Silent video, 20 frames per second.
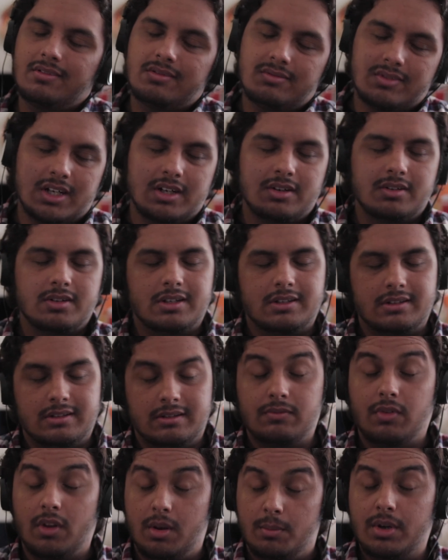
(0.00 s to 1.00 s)
Well,
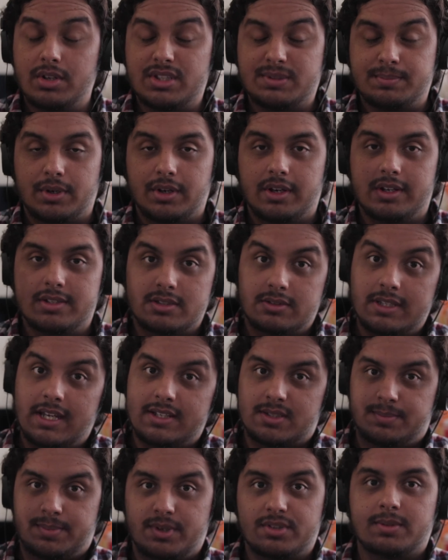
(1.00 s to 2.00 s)
for the most part, it's not
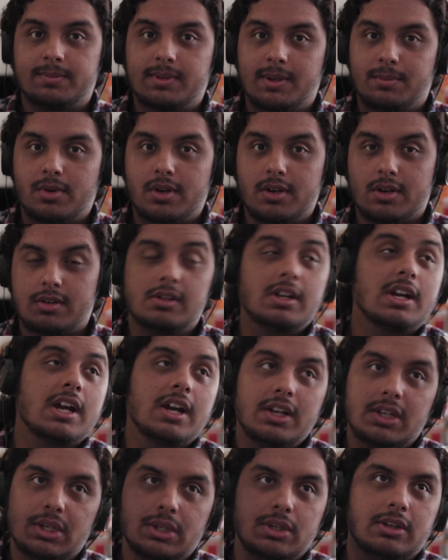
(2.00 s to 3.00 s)
supposed to be the Predator.
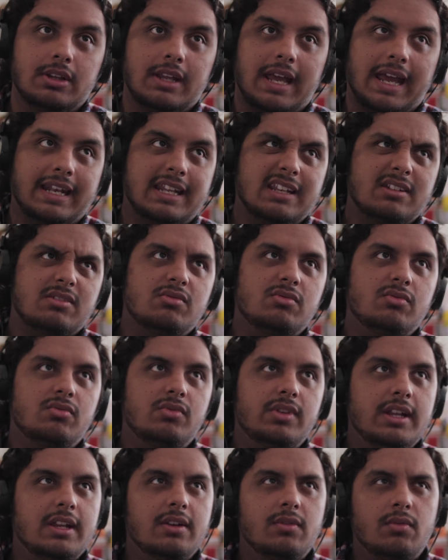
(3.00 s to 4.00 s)
I didn't
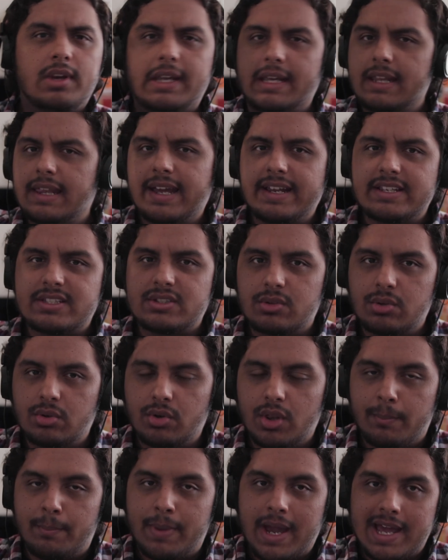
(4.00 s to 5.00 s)
really realize who
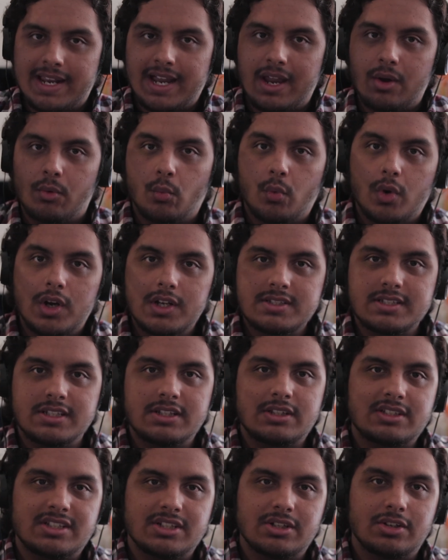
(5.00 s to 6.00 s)
the bad guy was
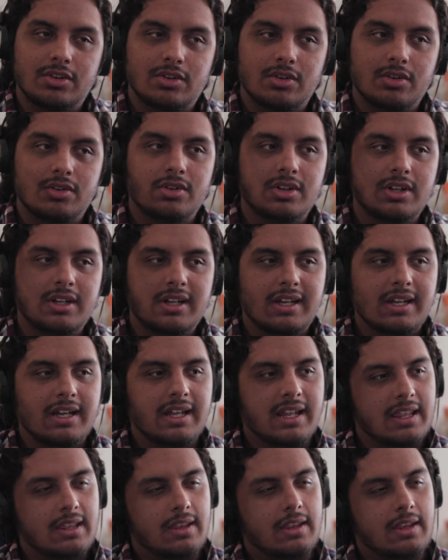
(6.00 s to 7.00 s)
until
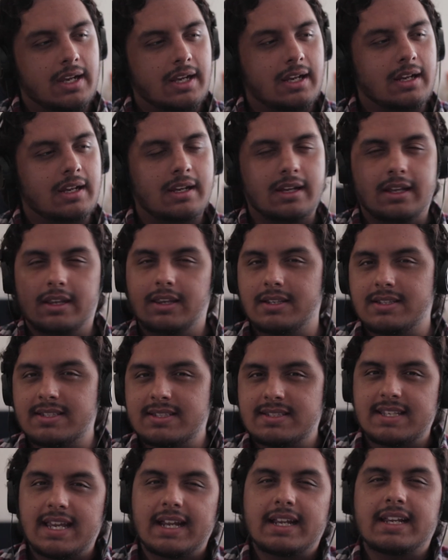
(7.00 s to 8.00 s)
like the
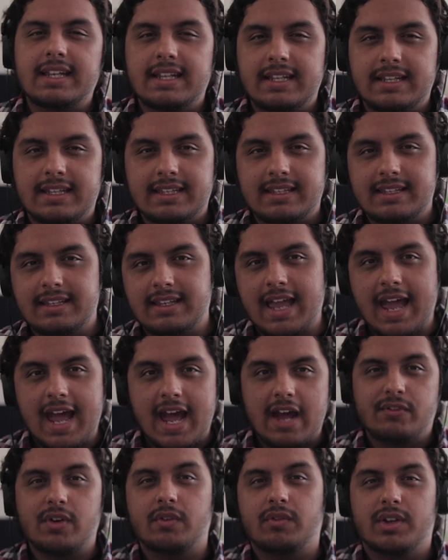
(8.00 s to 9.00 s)
second
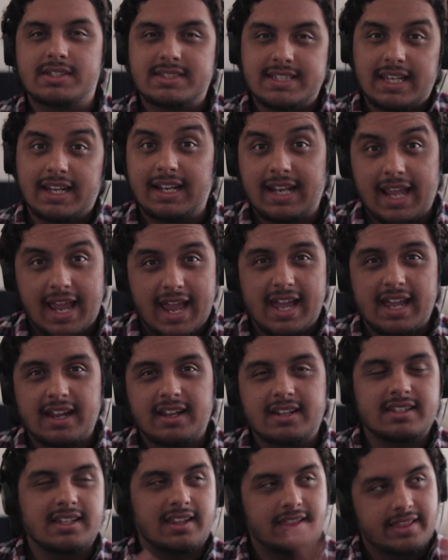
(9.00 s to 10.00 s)
half of the second
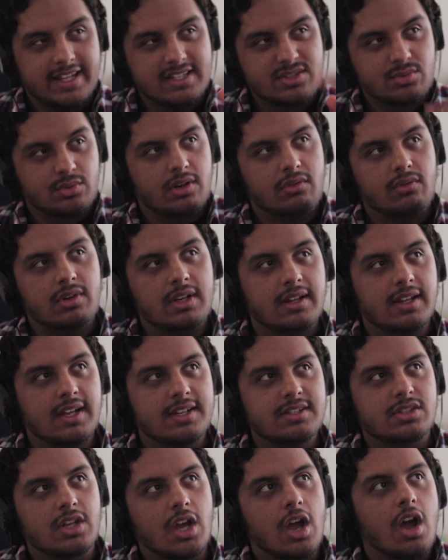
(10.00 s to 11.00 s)
act. That's when I
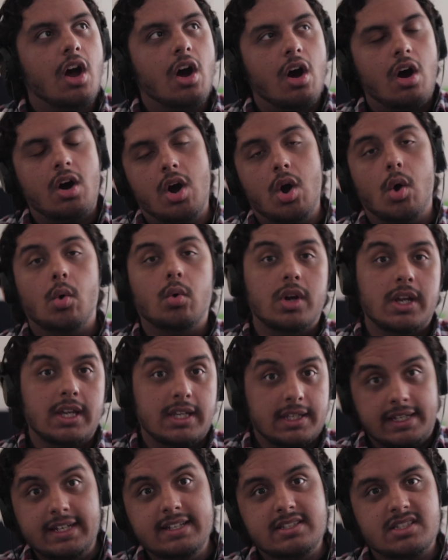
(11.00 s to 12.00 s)
realized, oh,
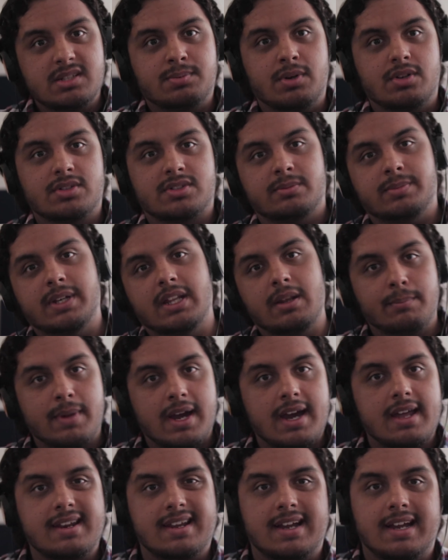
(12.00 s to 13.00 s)
he's supposed to be the
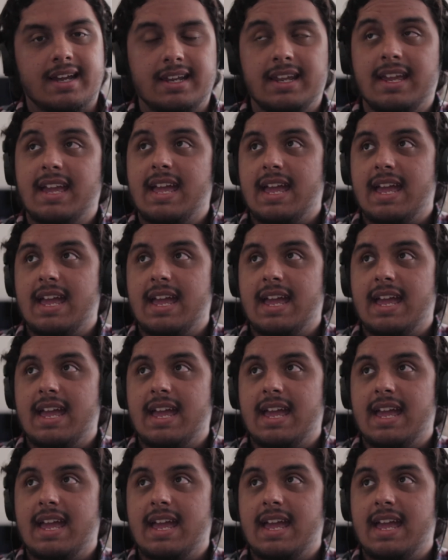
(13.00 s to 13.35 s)
bad guy.